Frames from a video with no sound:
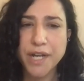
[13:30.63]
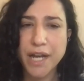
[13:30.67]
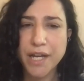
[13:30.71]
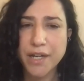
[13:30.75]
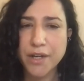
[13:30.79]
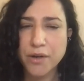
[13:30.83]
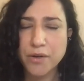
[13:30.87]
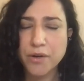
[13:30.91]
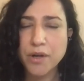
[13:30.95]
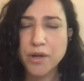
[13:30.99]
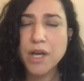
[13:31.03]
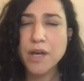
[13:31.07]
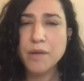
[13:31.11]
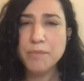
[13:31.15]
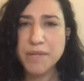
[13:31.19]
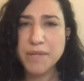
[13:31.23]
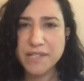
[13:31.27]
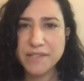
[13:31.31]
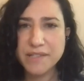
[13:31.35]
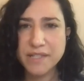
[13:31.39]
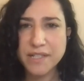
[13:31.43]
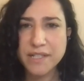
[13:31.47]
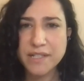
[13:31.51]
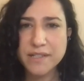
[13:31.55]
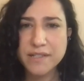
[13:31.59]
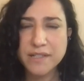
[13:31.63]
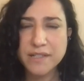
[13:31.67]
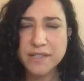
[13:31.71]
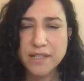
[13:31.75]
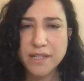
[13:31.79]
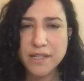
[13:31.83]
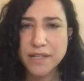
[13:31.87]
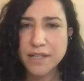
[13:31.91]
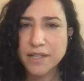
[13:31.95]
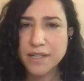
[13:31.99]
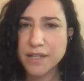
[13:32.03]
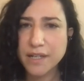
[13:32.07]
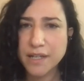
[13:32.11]
I know PCDC
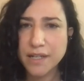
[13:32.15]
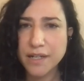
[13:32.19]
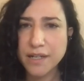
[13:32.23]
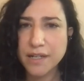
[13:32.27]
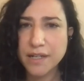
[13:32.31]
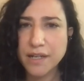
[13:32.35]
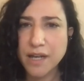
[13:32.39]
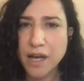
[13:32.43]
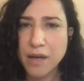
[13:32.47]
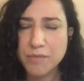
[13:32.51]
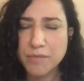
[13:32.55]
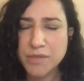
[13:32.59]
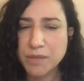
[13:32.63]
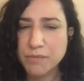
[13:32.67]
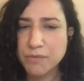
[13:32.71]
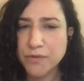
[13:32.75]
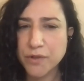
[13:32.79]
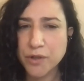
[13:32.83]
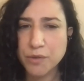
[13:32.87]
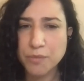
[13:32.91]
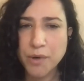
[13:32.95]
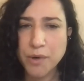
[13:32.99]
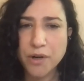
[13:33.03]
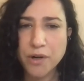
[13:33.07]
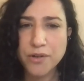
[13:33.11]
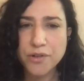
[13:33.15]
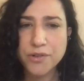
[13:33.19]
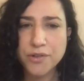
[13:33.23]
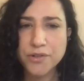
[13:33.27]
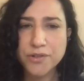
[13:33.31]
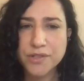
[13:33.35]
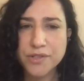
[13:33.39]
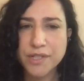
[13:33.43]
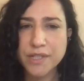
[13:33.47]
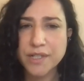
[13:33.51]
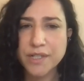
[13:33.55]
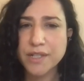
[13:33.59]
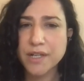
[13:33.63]
and some of your
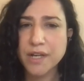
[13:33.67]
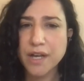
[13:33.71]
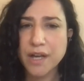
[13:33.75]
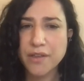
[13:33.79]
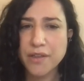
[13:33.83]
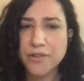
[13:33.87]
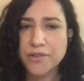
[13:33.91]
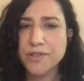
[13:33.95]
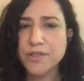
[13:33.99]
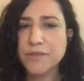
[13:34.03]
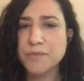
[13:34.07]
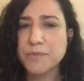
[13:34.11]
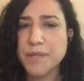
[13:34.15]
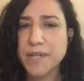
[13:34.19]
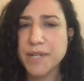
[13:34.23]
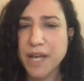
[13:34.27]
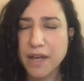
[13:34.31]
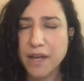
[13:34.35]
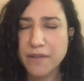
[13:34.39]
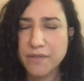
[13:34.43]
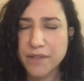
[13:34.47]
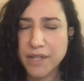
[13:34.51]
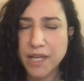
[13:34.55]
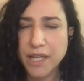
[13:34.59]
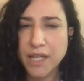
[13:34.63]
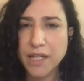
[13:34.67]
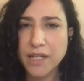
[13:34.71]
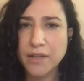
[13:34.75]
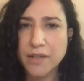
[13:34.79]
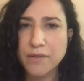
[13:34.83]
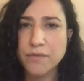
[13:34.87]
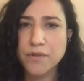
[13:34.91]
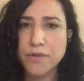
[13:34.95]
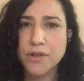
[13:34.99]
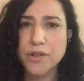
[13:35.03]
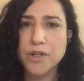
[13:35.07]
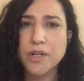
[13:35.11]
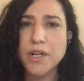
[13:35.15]
partners and others have been advocating
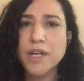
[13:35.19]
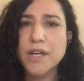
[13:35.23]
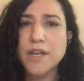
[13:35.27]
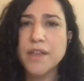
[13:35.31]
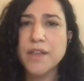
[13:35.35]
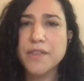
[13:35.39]
for